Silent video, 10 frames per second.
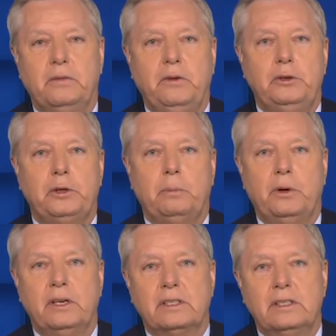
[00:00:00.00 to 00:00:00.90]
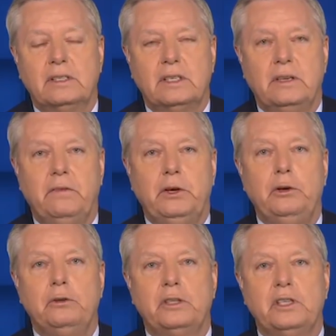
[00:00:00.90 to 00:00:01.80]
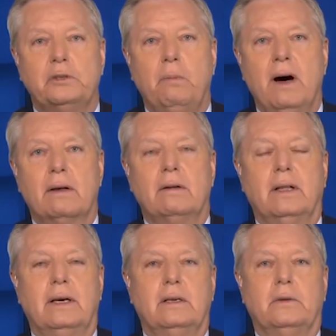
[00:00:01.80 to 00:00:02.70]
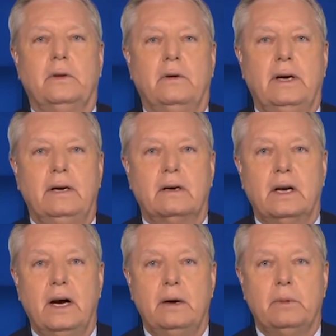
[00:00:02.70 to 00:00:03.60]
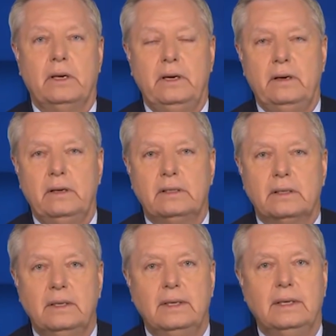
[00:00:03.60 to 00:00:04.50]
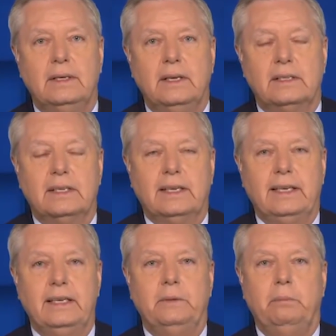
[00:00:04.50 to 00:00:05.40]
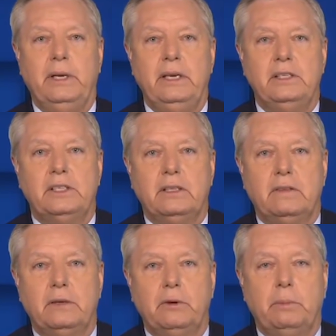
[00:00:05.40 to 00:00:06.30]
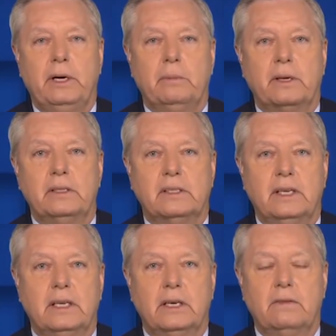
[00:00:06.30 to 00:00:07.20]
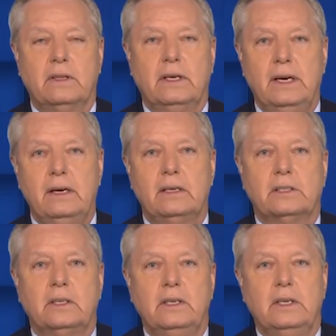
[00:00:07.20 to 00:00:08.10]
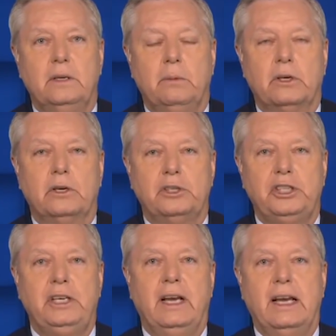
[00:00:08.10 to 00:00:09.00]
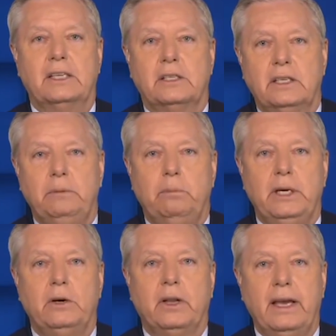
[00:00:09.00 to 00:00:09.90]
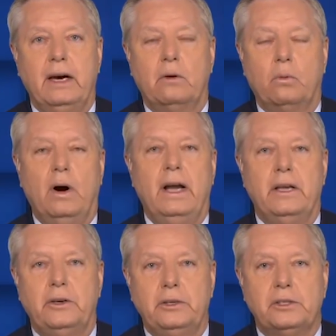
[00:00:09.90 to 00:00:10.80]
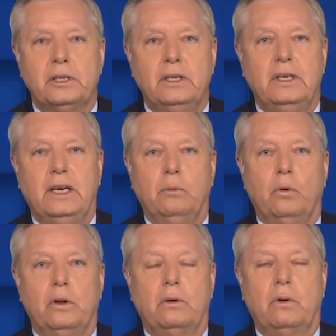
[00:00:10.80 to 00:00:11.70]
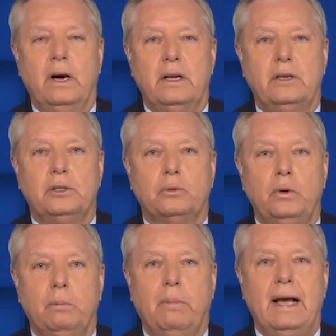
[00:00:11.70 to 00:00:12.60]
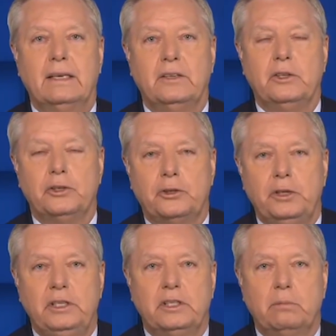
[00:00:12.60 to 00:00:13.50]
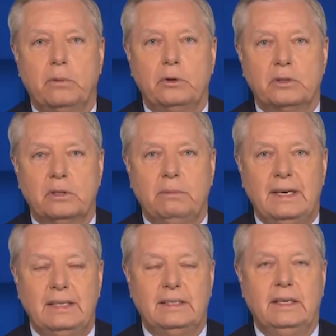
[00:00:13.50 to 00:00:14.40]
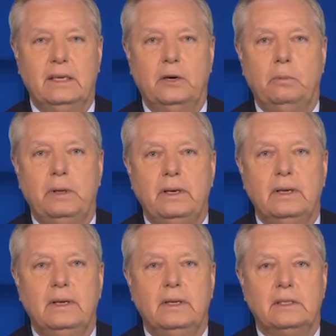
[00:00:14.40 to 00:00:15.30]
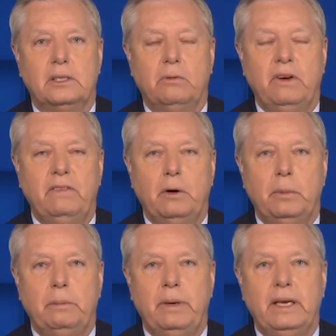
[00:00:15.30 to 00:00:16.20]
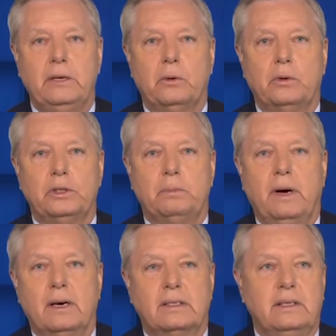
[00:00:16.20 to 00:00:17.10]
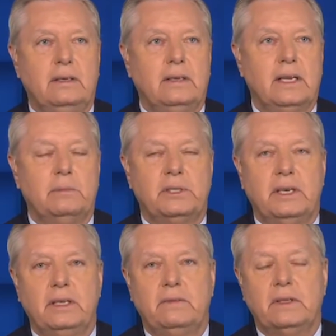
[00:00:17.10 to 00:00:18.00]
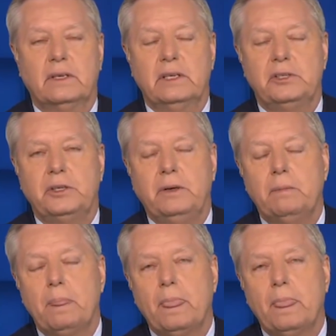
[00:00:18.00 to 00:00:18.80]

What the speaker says: to future presidents. And if you use this model, I don't know how Kamala Harris doesn't get impeached if the Republicans take over the House, because she actually bailed out rioters, and one of the rioters went back to the streets and broke somebody's head open. So we've opened Pandora's box here, and I'm sad for the country.